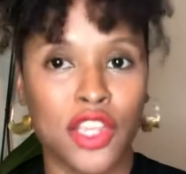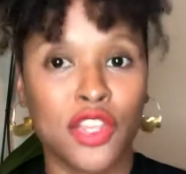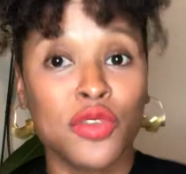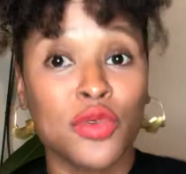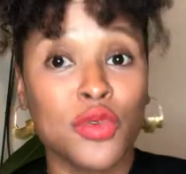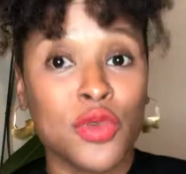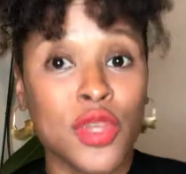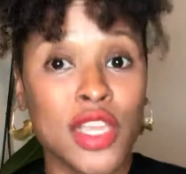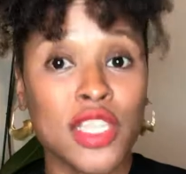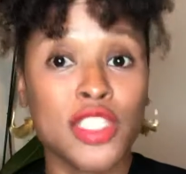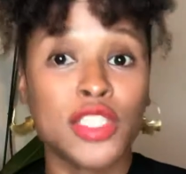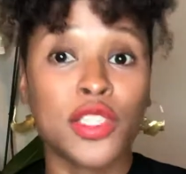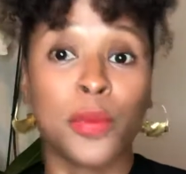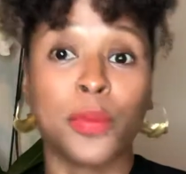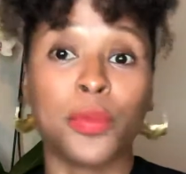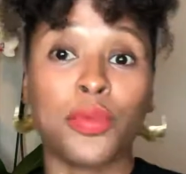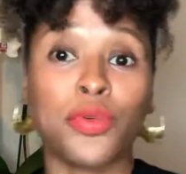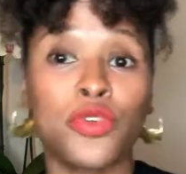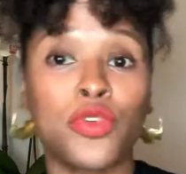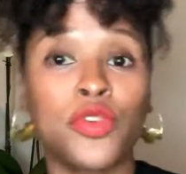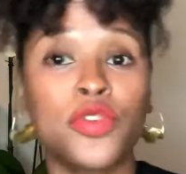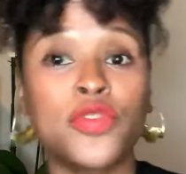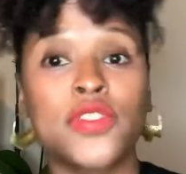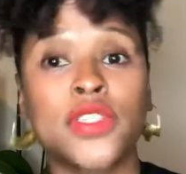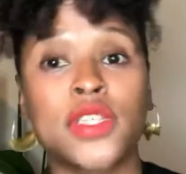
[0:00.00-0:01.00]
You need to
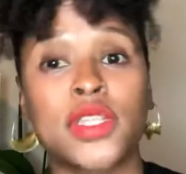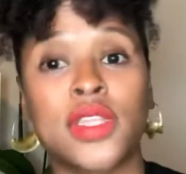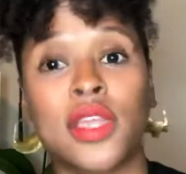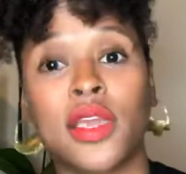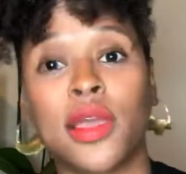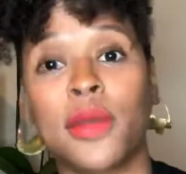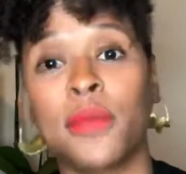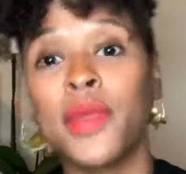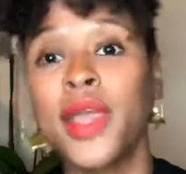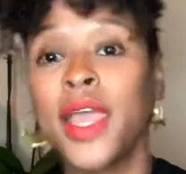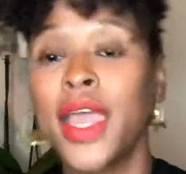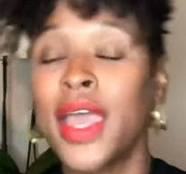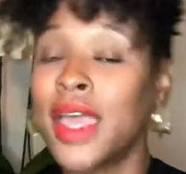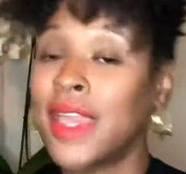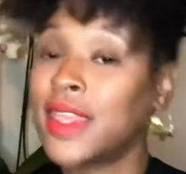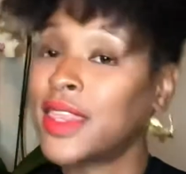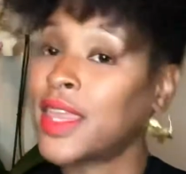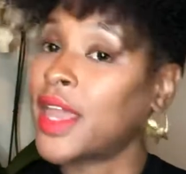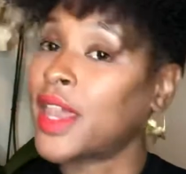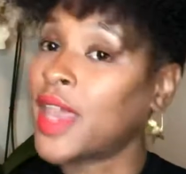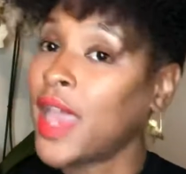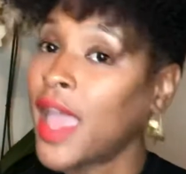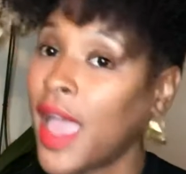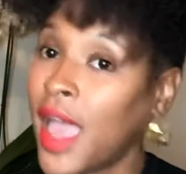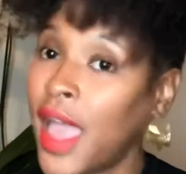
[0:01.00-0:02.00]
prove to them
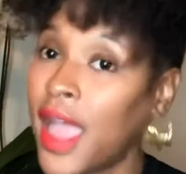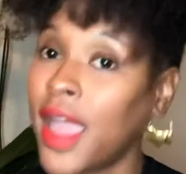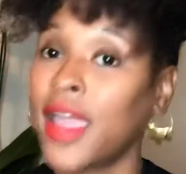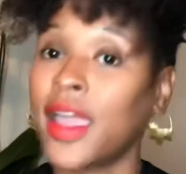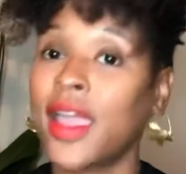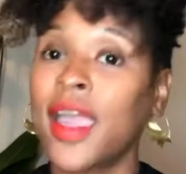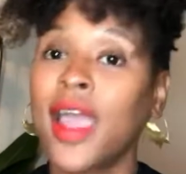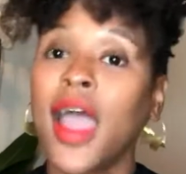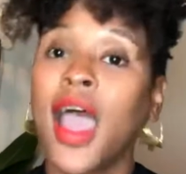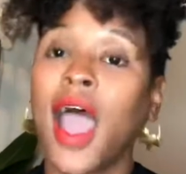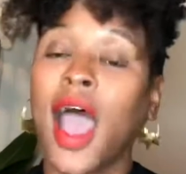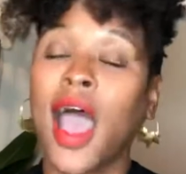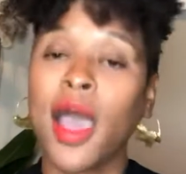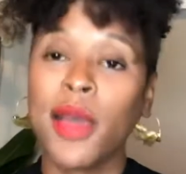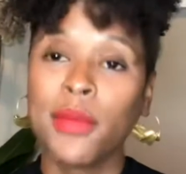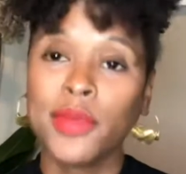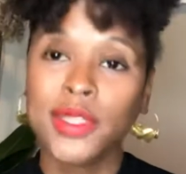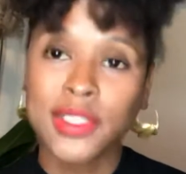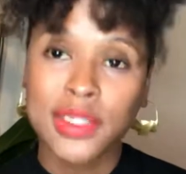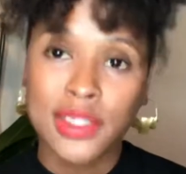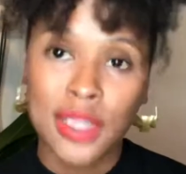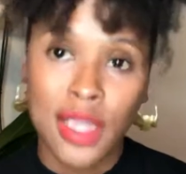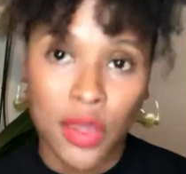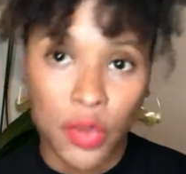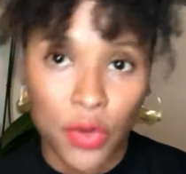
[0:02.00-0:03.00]
that, hey, I'm
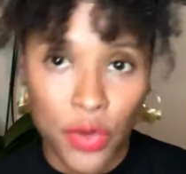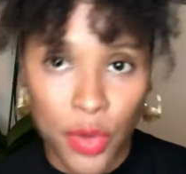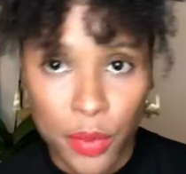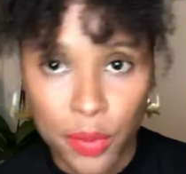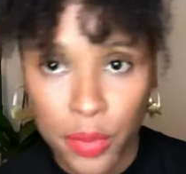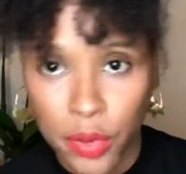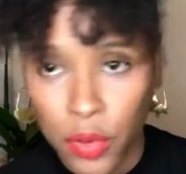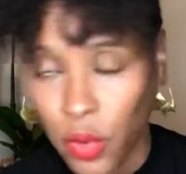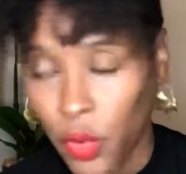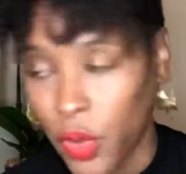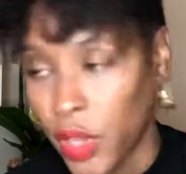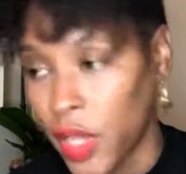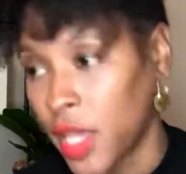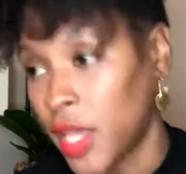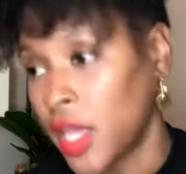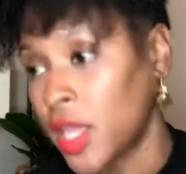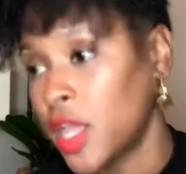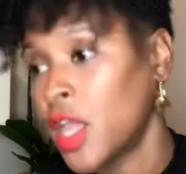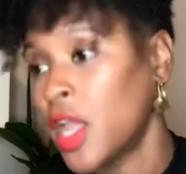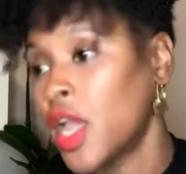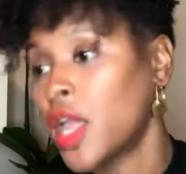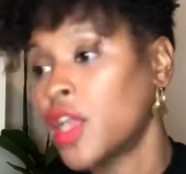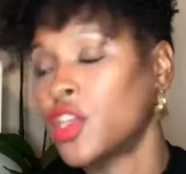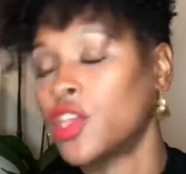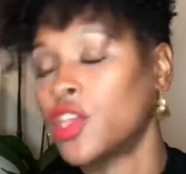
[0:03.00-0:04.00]
a stellar employee.